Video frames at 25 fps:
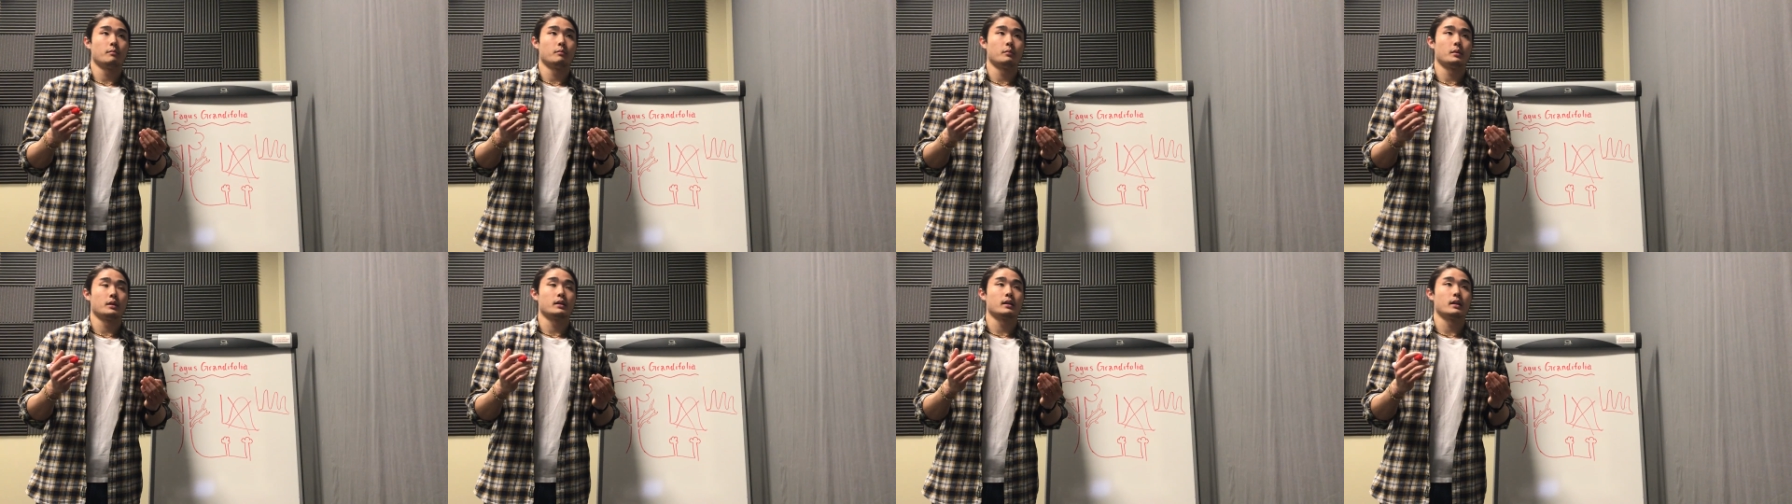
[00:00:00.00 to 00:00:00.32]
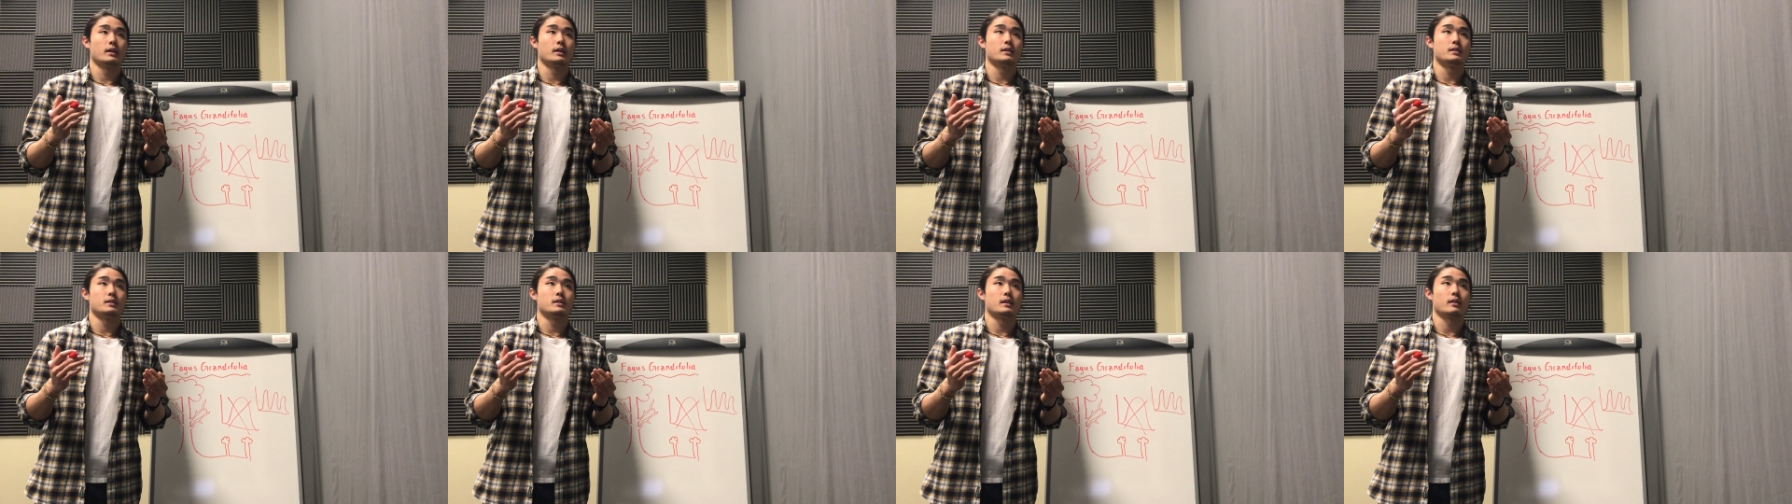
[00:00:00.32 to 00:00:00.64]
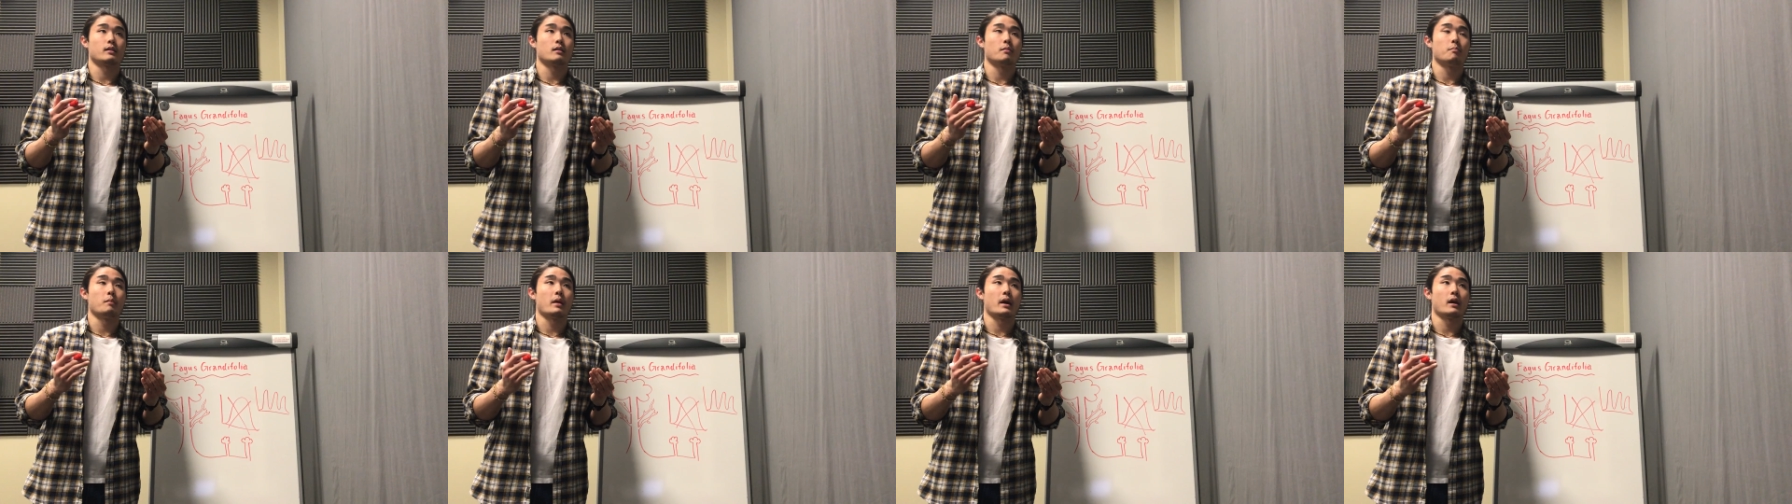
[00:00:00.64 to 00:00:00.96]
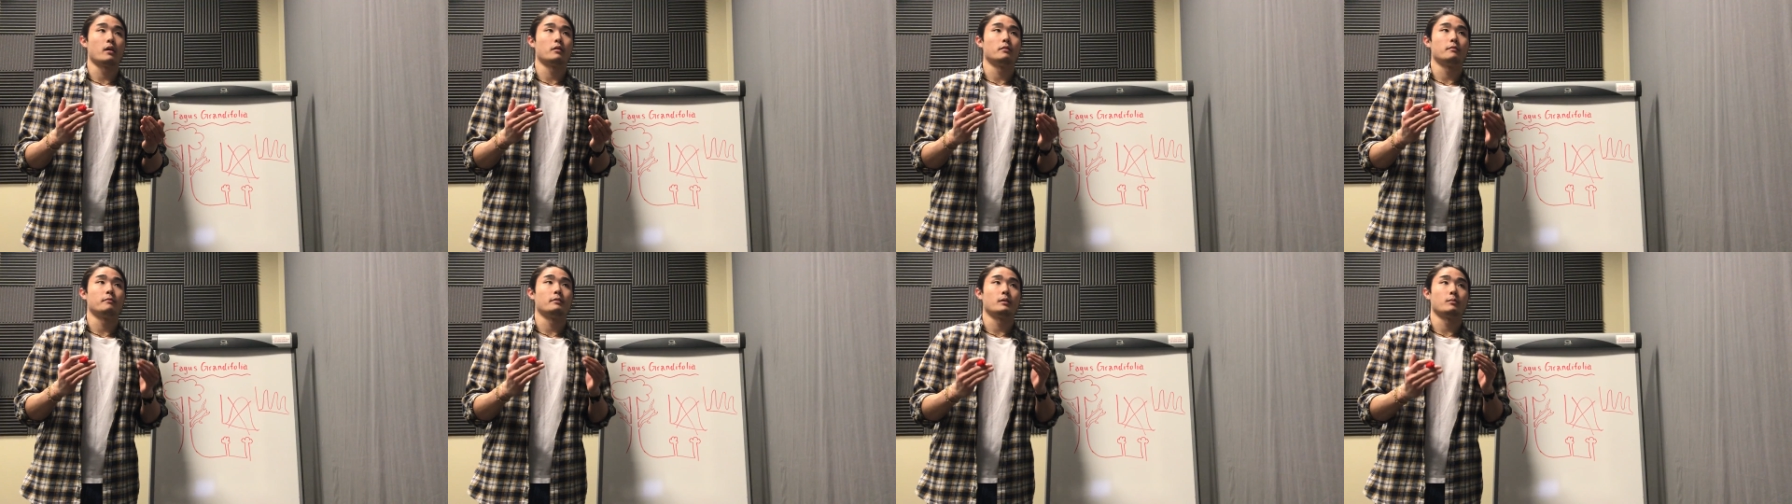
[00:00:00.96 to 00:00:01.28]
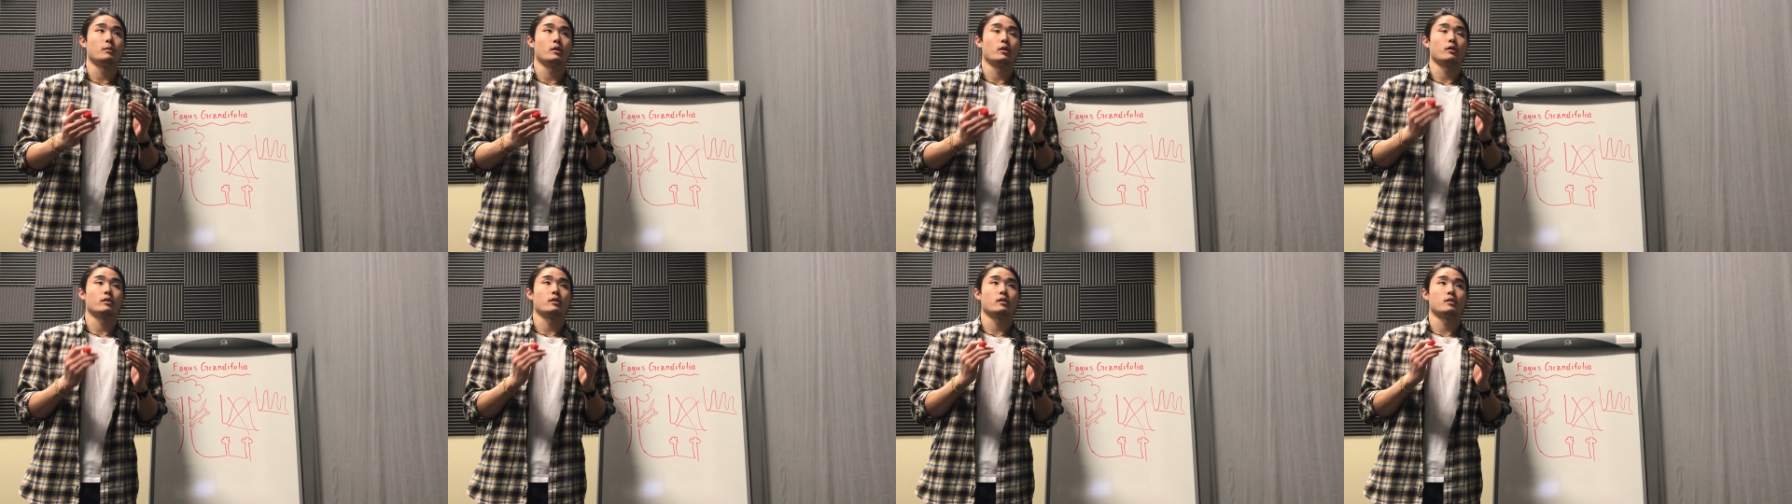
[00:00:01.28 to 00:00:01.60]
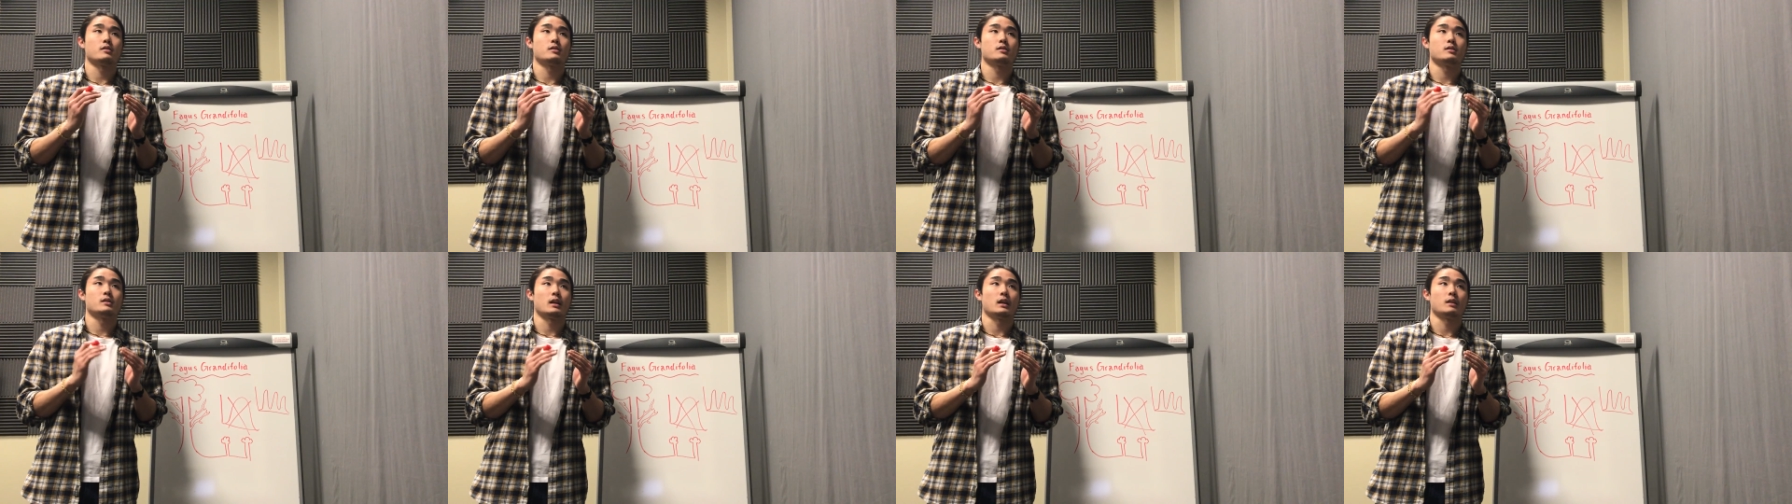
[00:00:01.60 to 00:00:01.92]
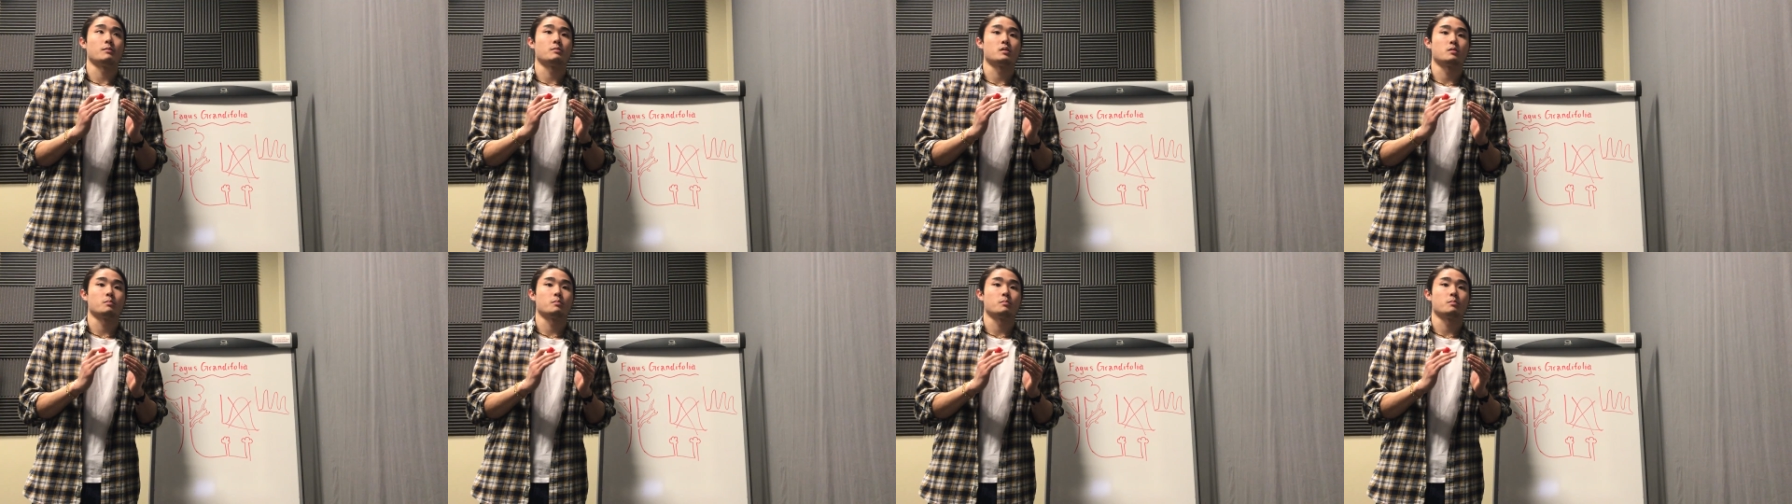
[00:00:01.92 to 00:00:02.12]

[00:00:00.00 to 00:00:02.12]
because that the male and female are at the same